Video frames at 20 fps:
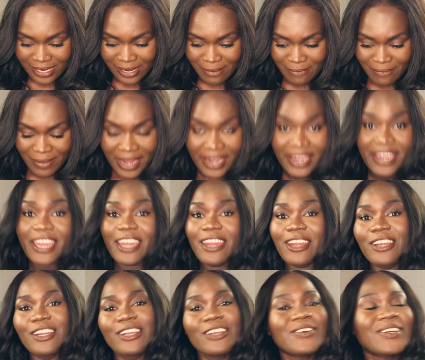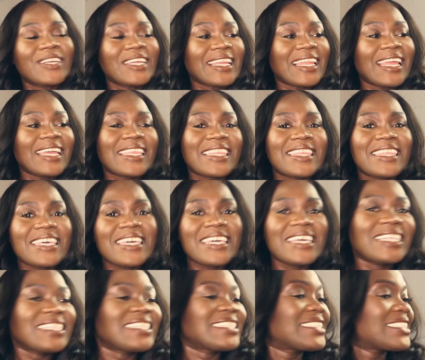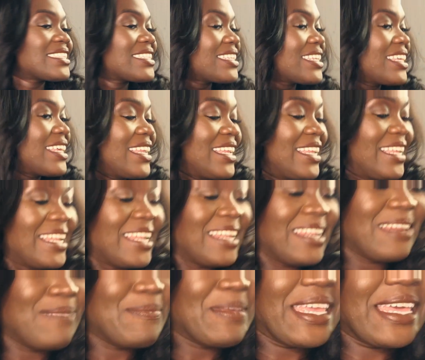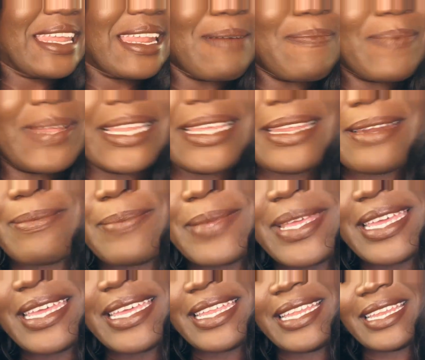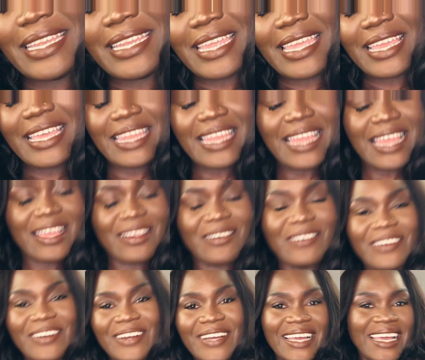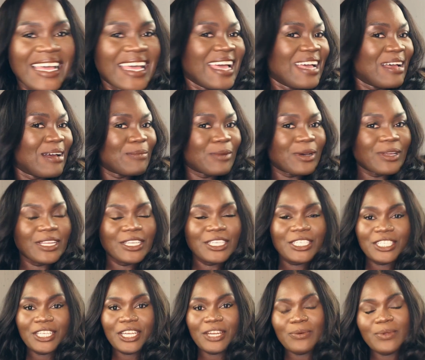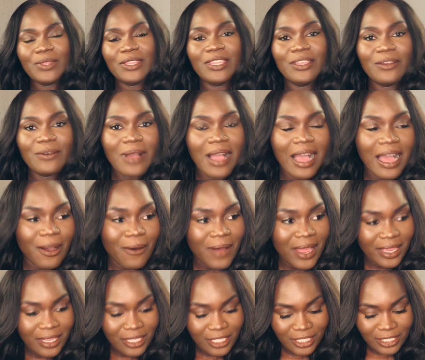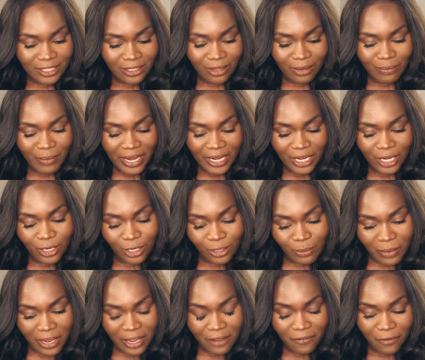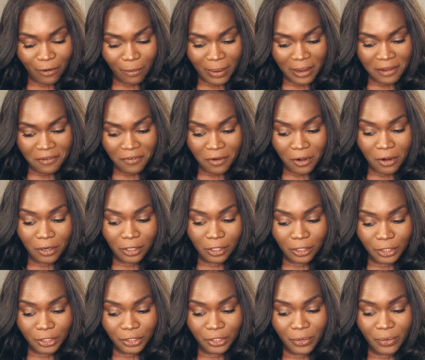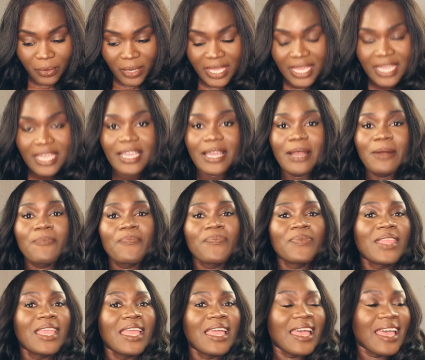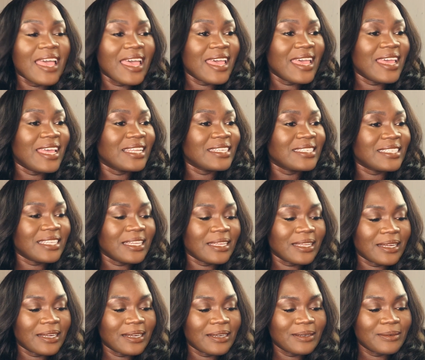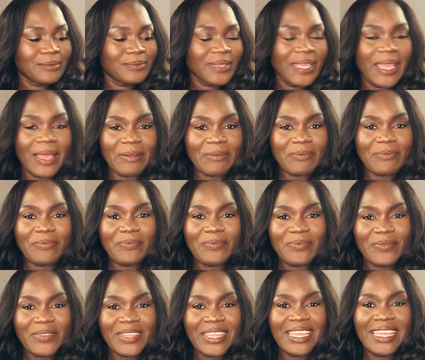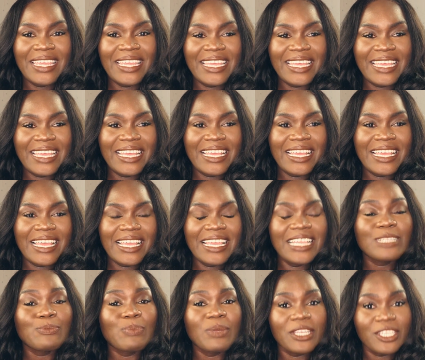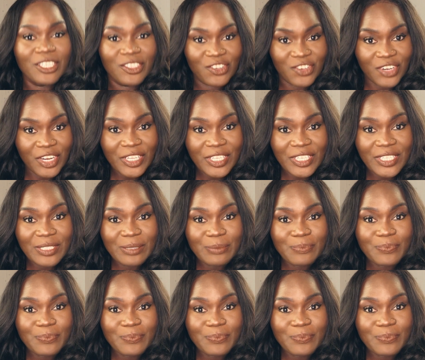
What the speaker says: my hair looking like this. Let me get up a little bit. Okay, now I'm gonna share with you how I install my 4x4 closure wig, and yeah, it's been a struggle.